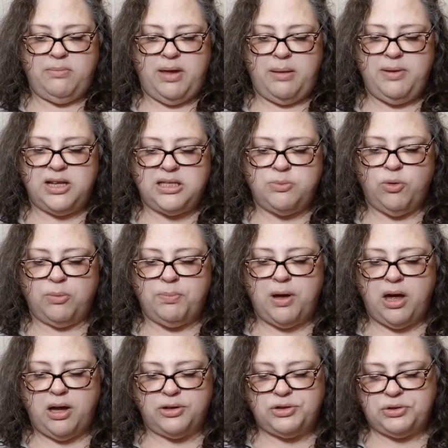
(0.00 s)
Maybe it's more
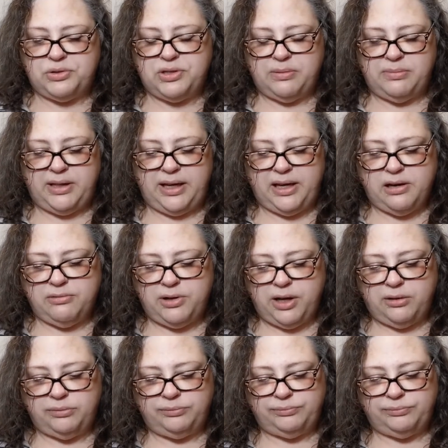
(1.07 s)
posh or something. I don't know.